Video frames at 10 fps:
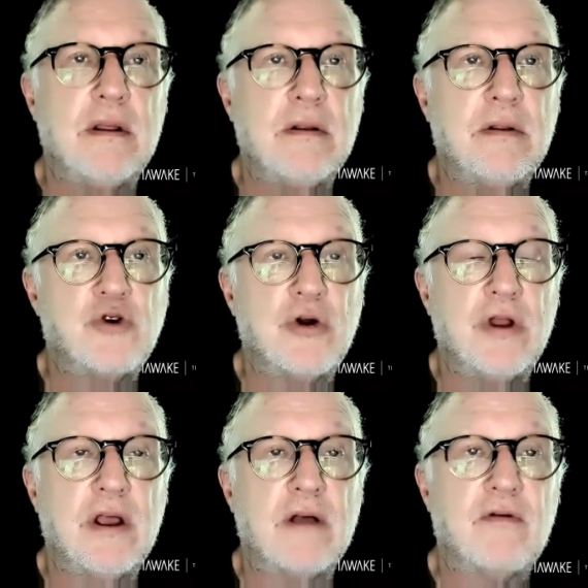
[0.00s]

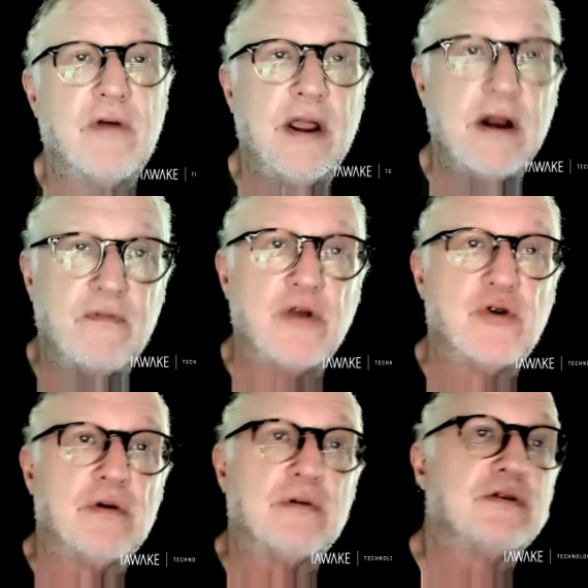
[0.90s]
journey of
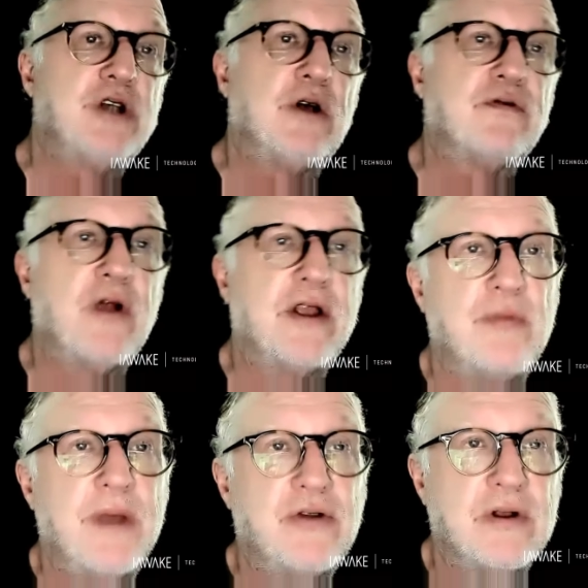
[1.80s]
individual
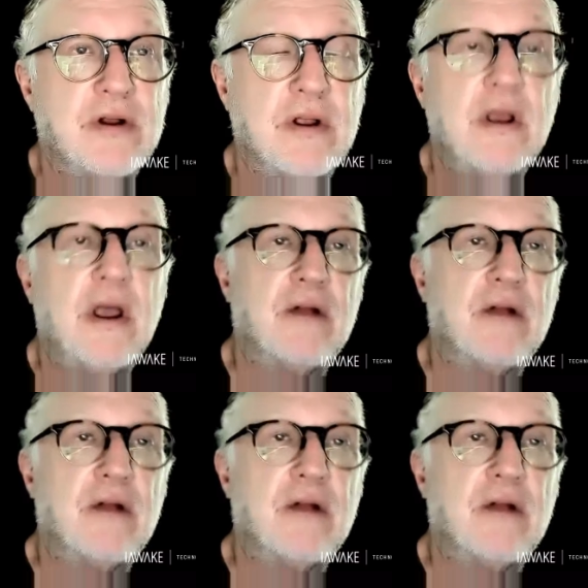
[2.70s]
self-transformation, and of